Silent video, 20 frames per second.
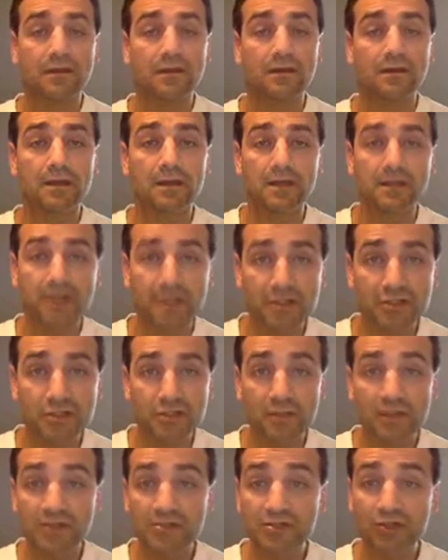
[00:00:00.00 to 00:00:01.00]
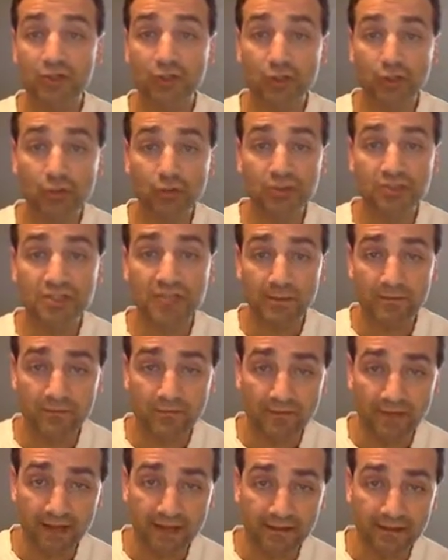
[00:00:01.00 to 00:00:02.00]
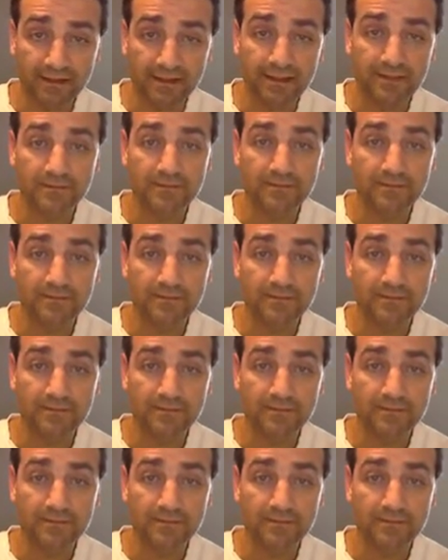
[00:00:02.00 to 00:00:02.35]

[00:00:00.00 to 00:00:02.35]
A glacier makes a U-shaped valley,